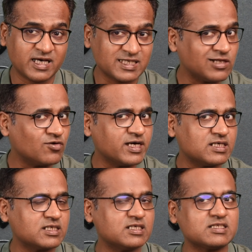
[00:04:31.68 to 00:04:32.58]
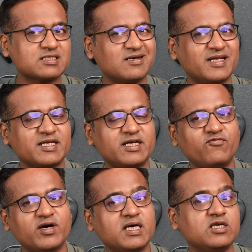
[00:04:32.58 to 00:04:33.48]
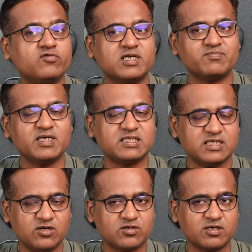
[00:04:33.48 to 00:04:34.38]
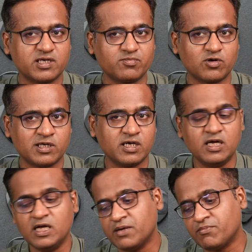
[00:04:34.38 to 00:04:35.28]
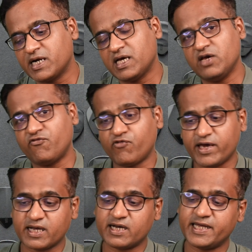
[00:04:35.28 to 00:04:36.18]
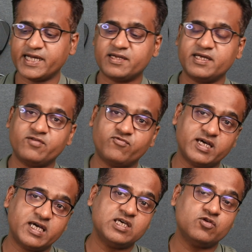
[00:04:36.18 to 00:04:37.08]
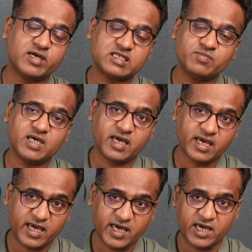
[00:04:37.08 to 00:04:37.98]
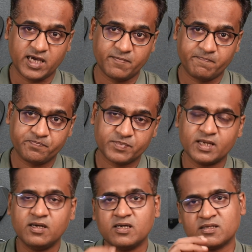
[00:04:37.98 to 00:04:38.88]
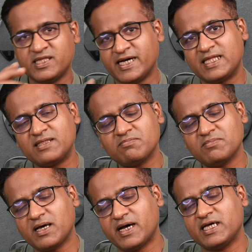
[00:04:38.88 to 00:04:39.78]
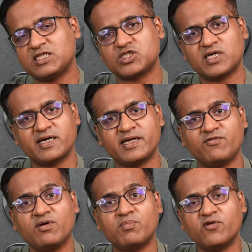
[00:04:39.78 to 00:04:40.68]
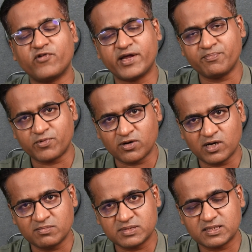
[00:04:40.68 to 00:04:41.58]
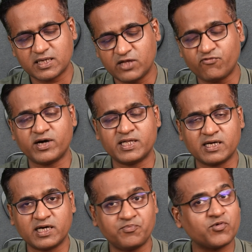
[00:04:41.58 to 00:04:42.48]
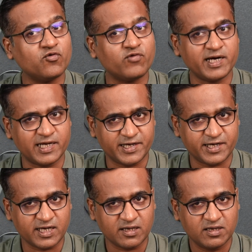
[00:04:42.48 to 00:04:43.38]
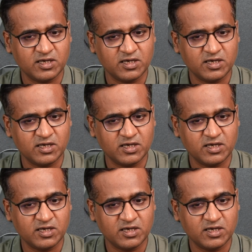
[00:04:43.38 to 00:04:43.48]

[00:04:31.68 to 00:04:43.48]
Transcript: as long as it's connected via usb c or thunderbolt but if i connect it via usb a then I start having buffering problems in Final Cut Pro while editing